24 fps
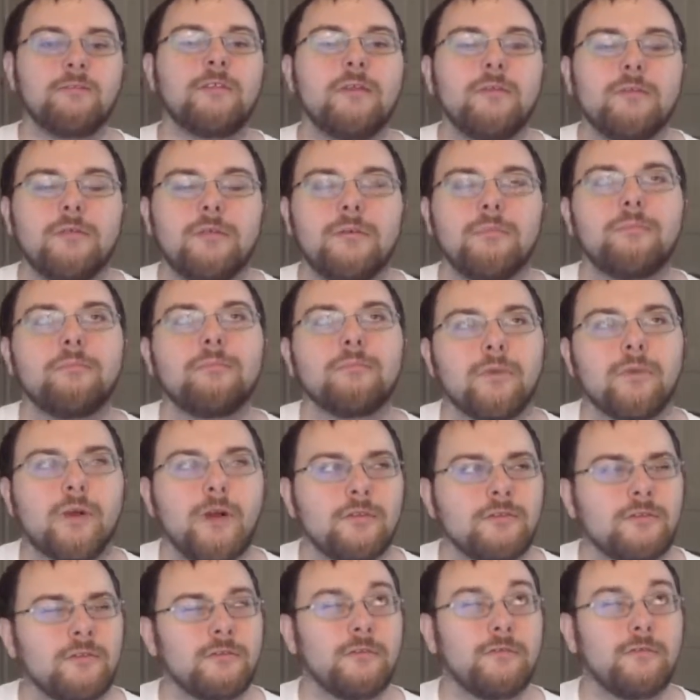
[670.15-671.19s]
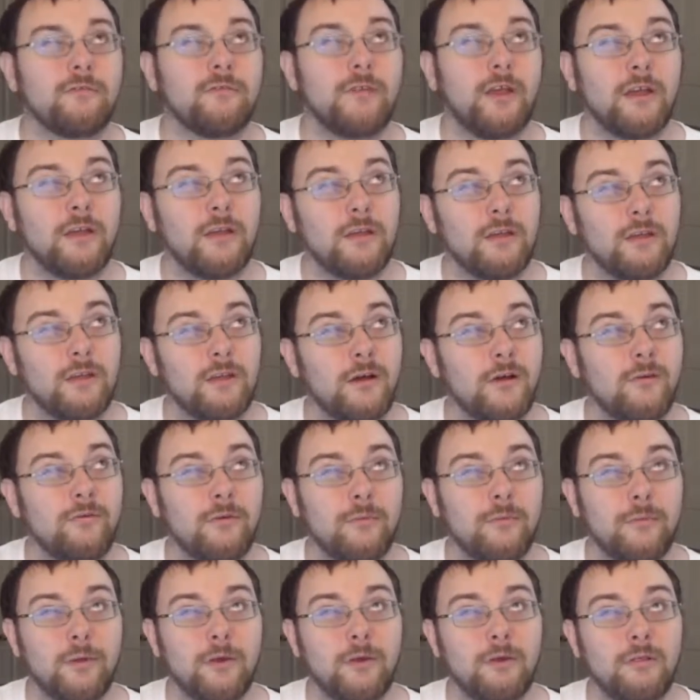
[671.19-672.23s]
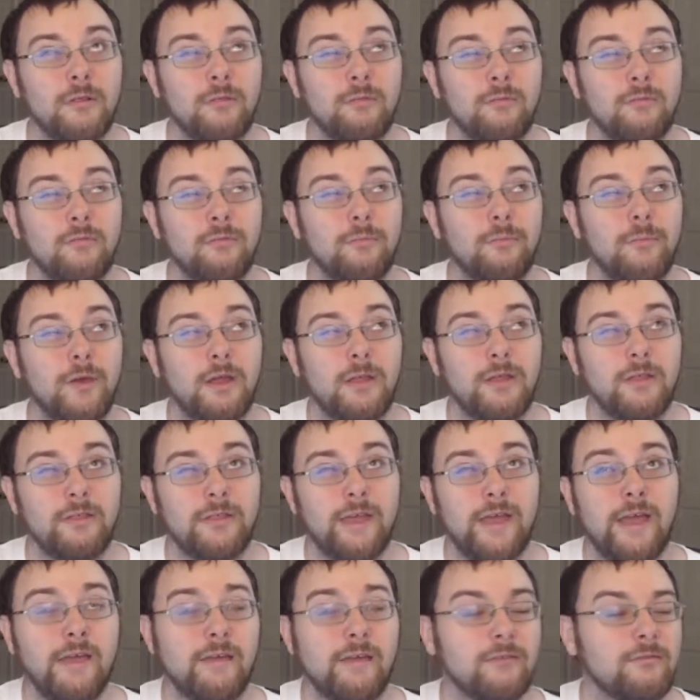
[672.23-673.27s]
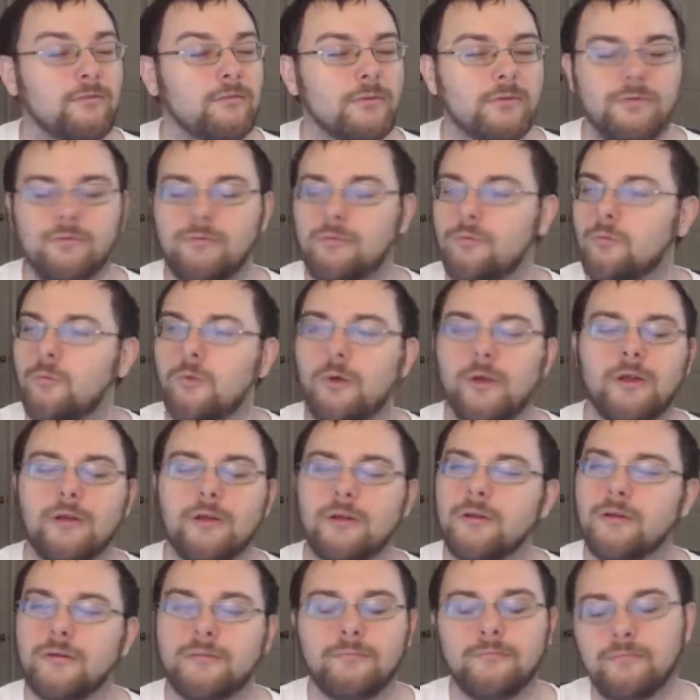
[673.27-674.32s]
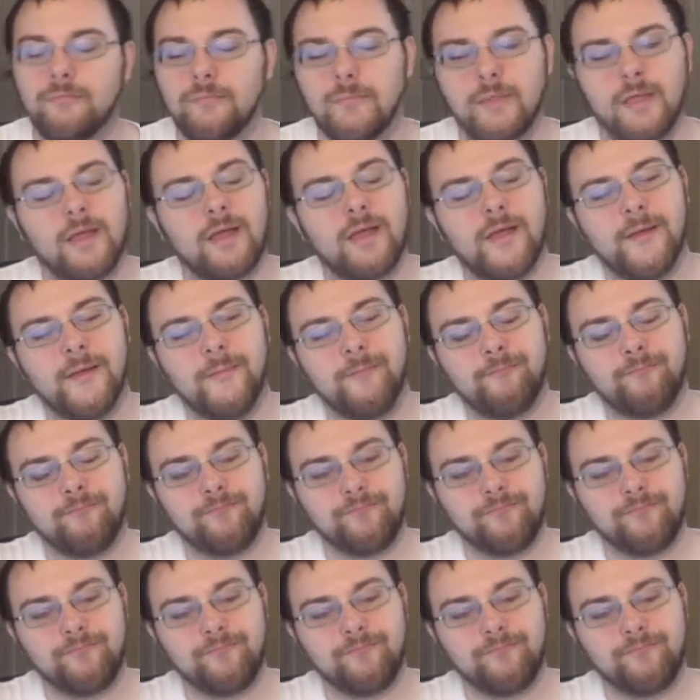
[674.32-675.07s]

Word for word: though the process of taking it off apparently was a pain in the ass, which is weird. Um,